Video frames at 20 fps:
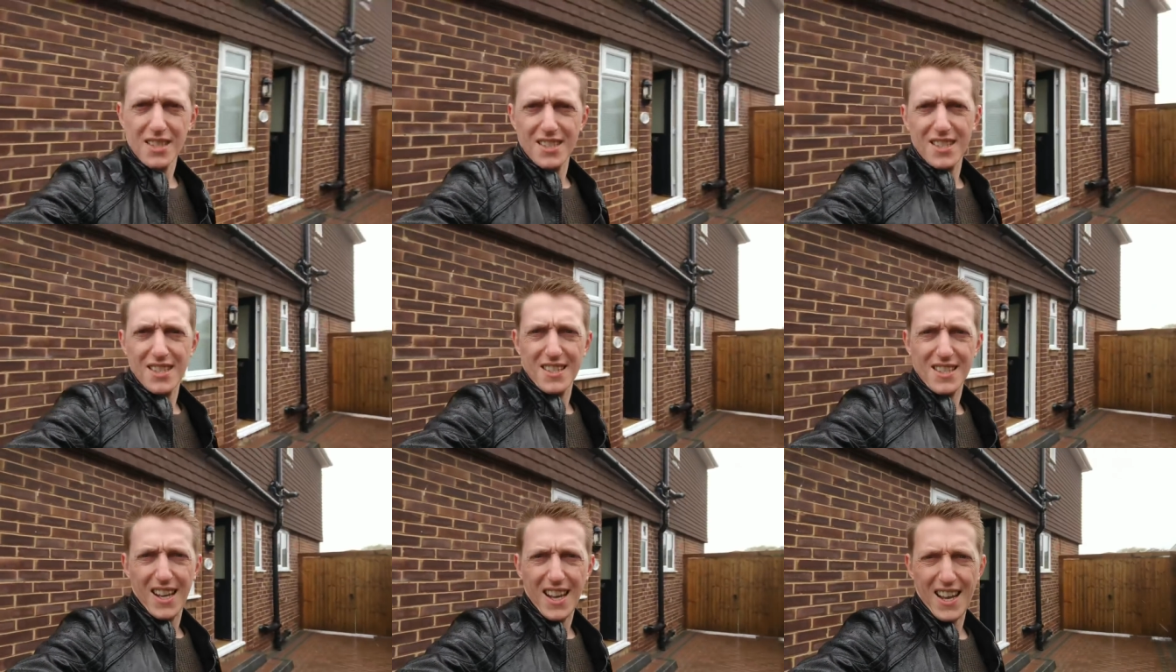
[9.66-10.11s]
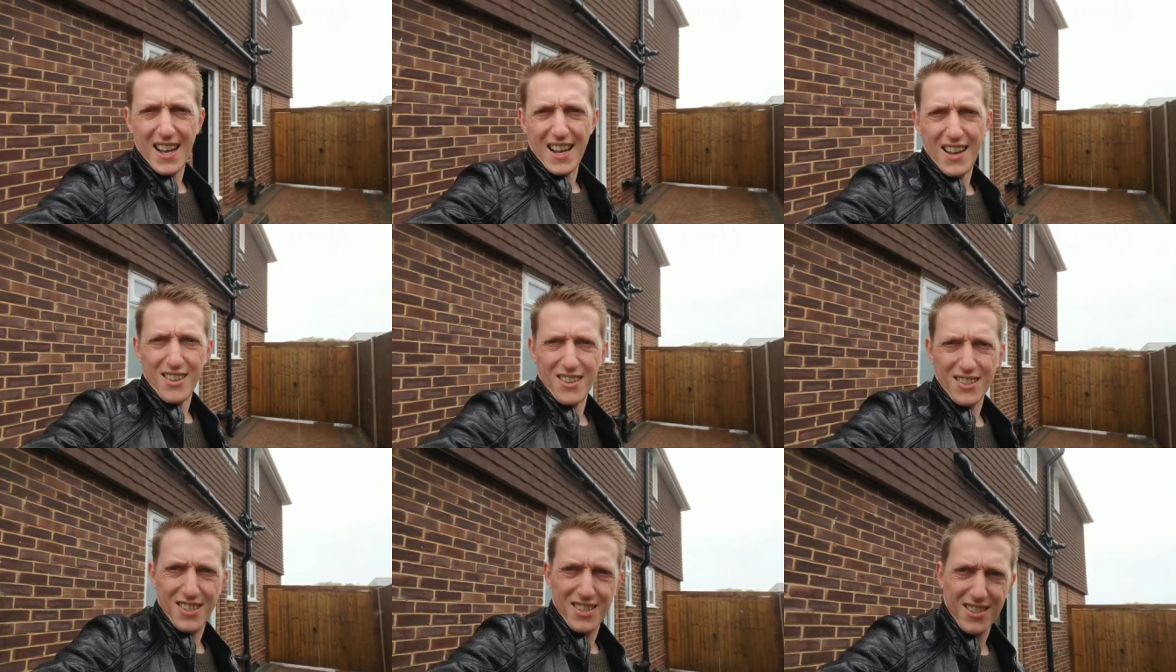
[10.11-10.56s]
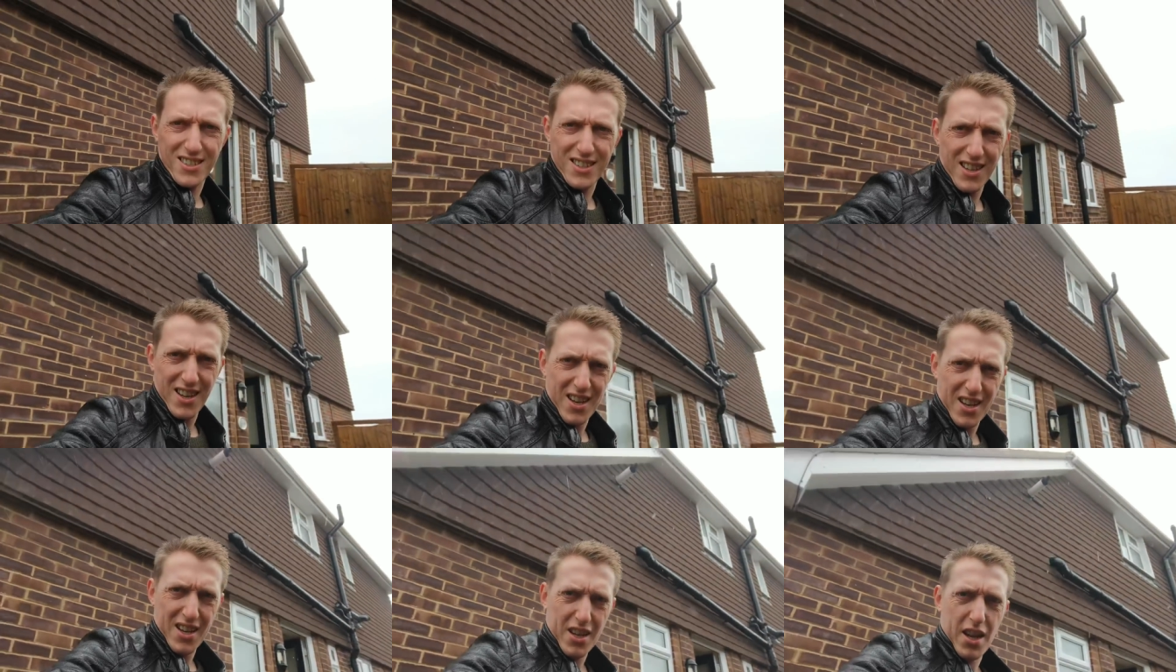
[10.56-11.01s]
this is the house.
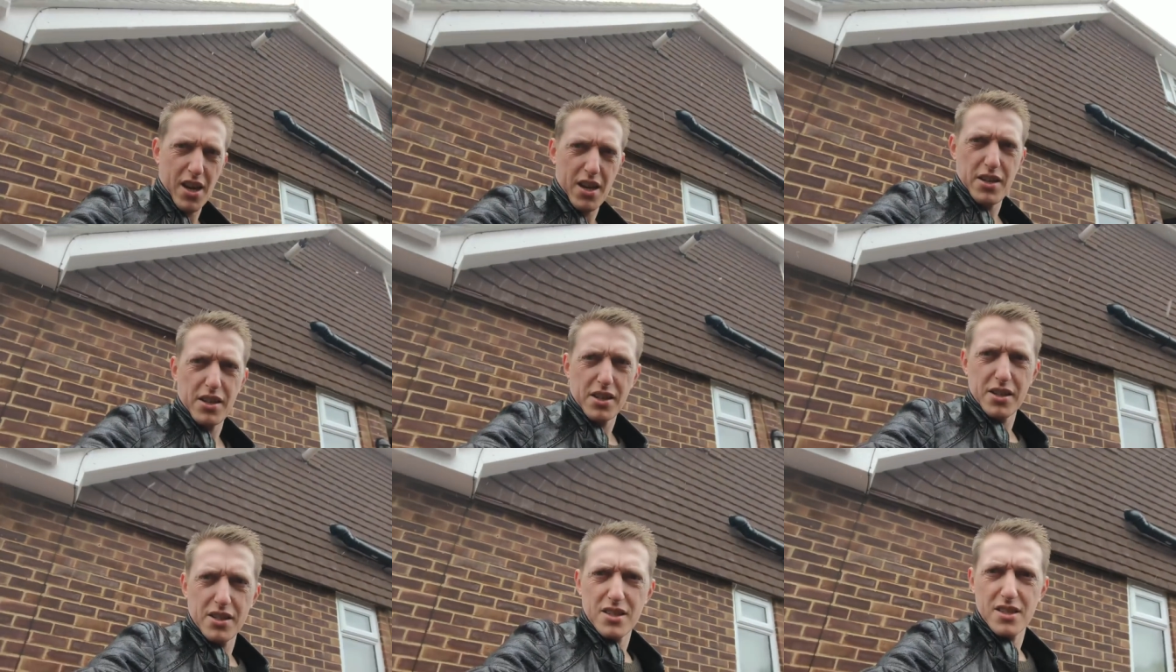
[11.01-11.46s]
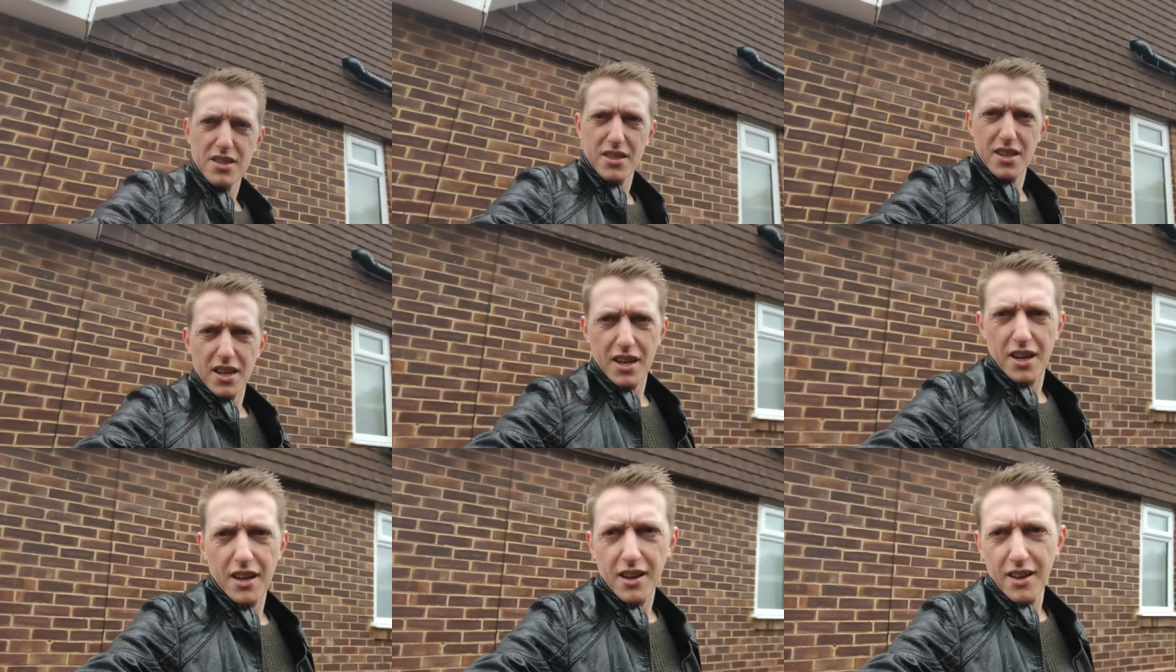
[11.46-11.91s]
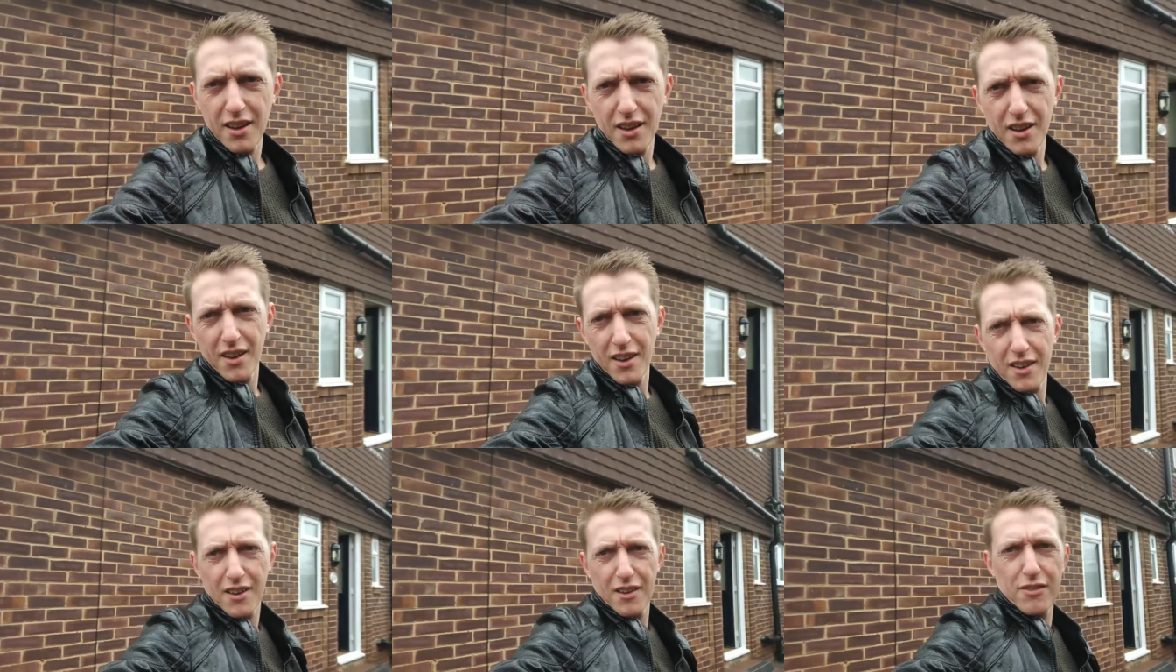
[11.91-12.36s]
Uh, you can see it
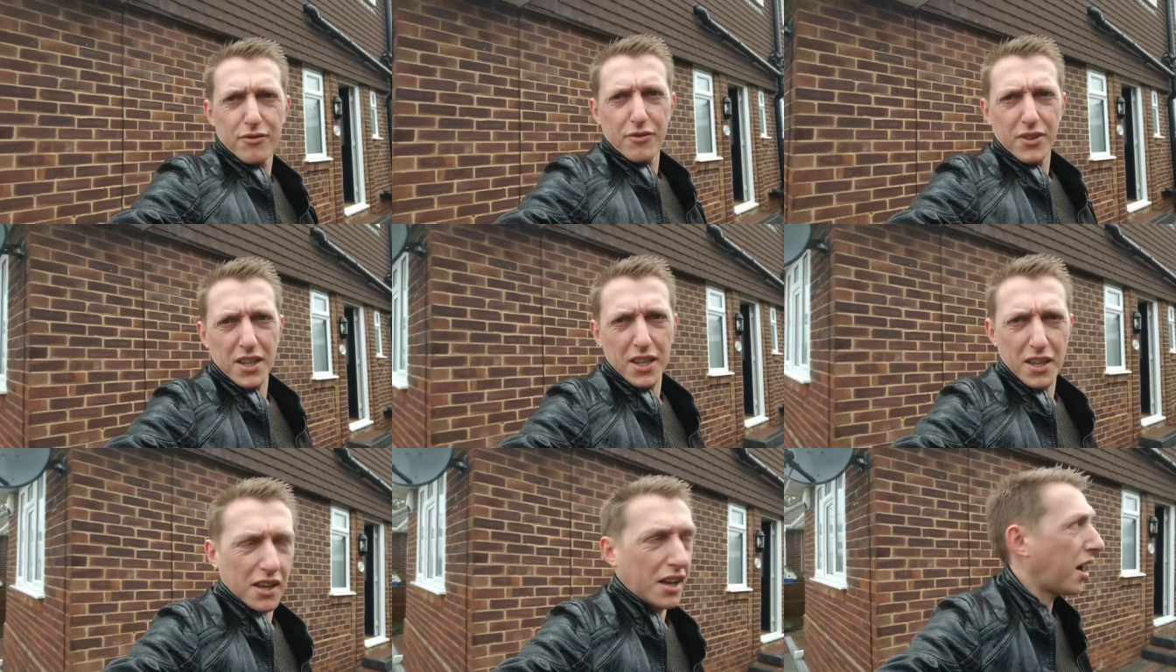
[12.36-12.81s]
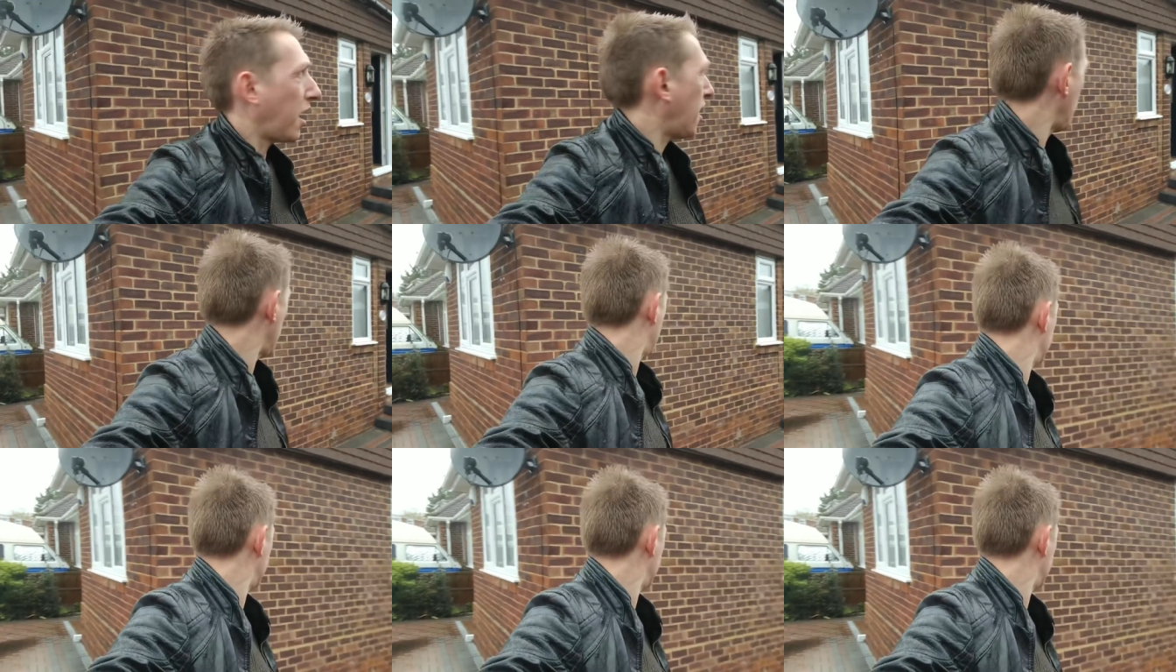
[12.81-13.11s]
here.